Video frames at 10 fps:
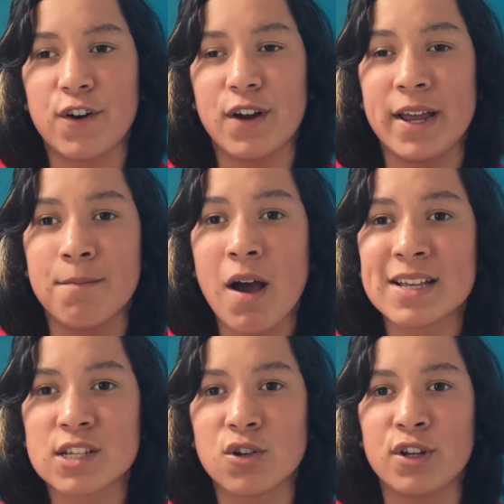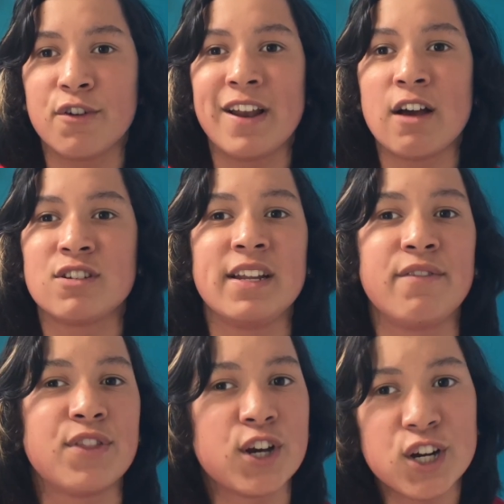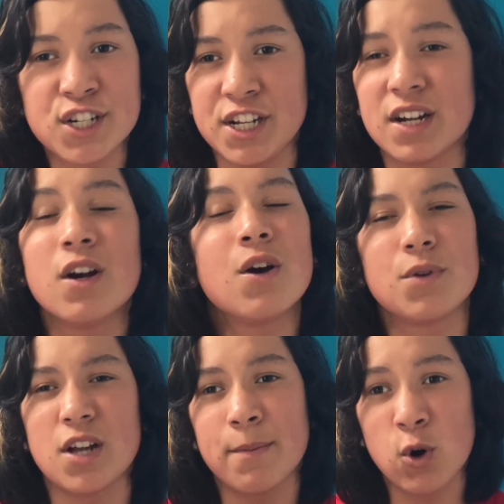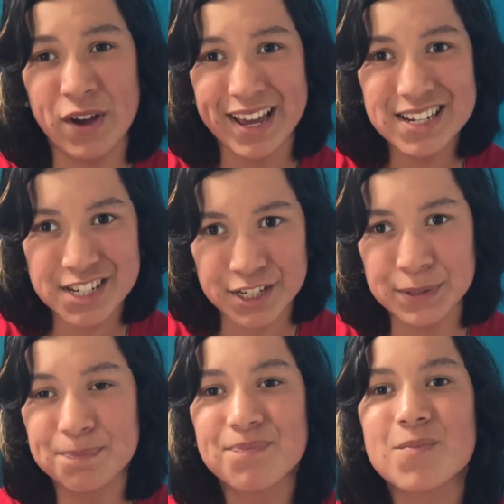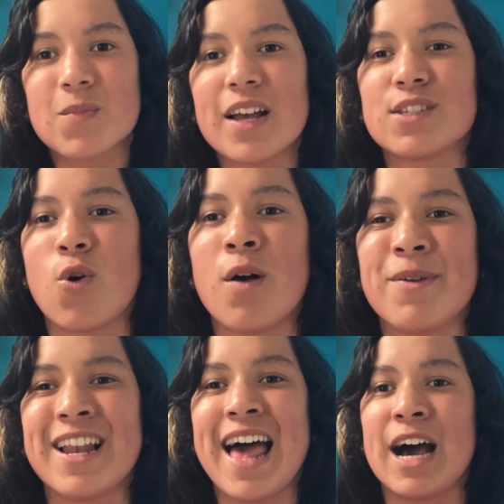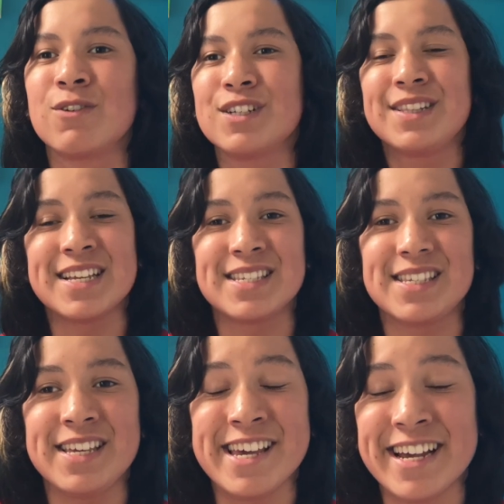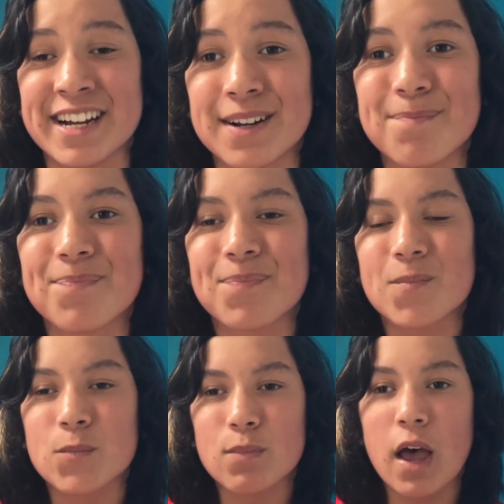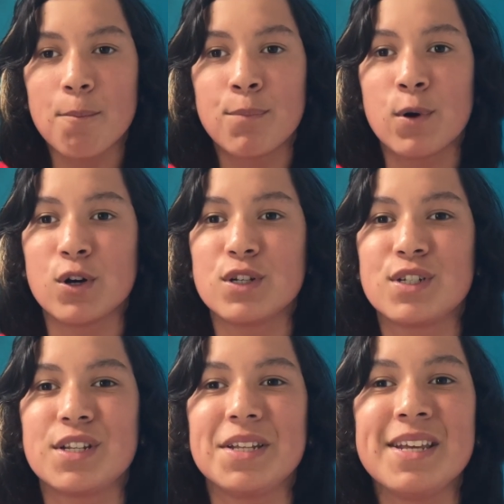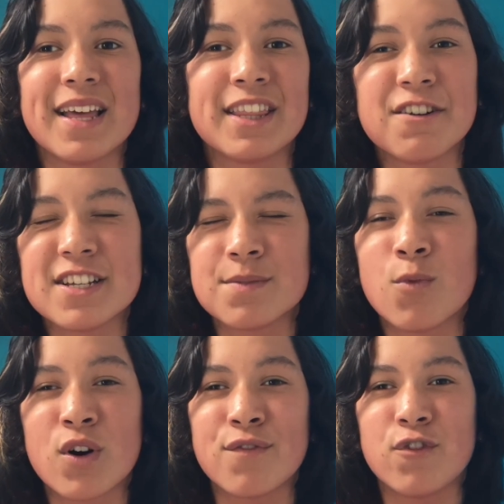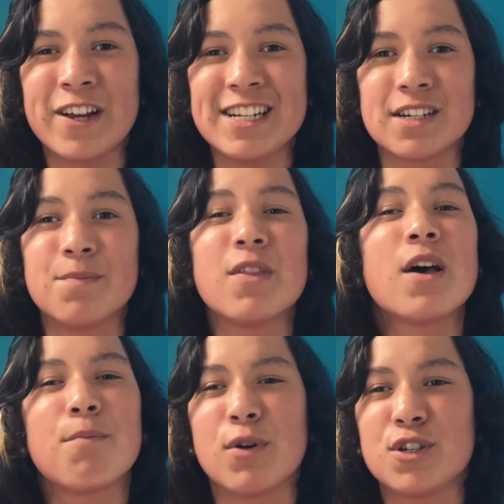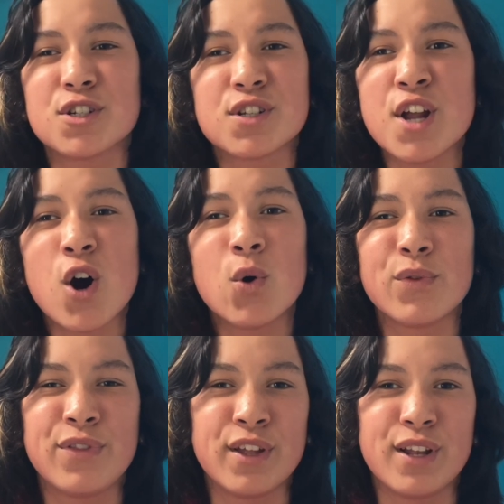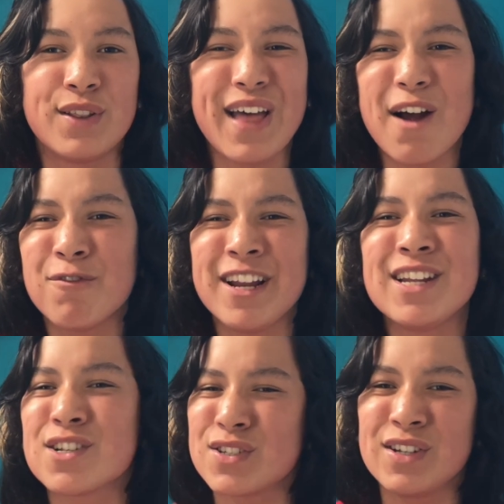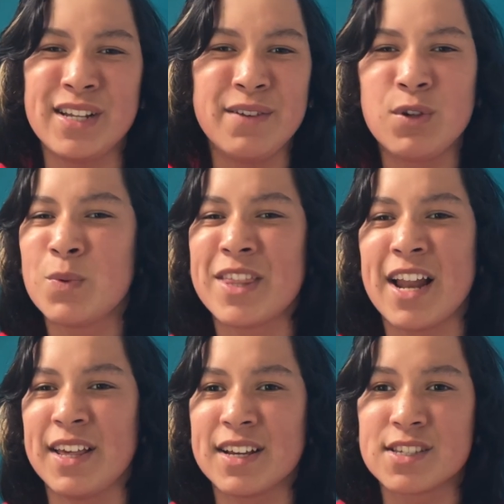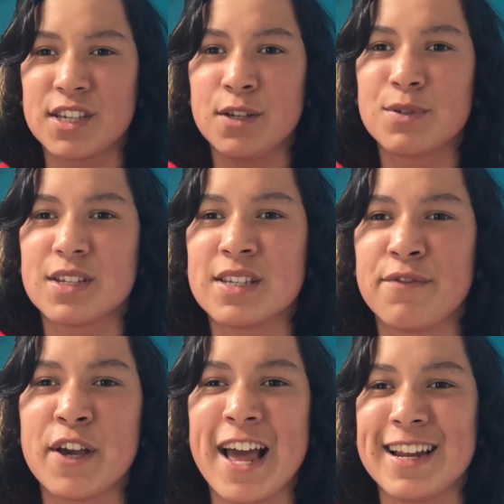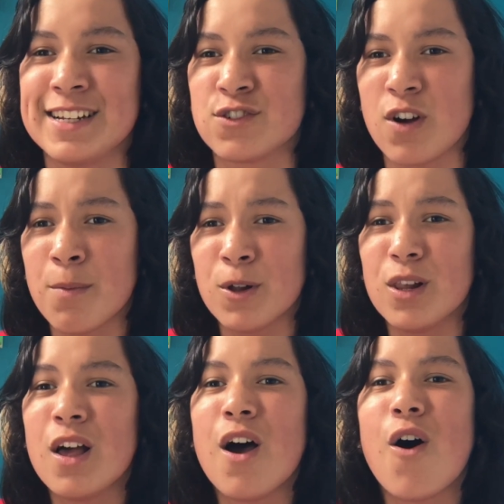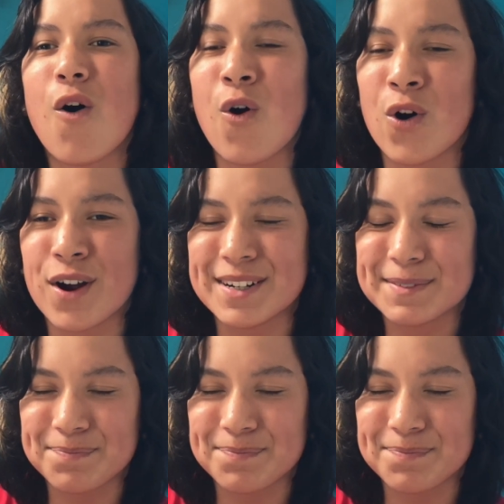In my school, you're allowed to leave in third year, which I'm going into, so I'll be allowed this year. But yeah, there is more freedom, but just know that that really doesn't leave you with any excuses if you get in trouble or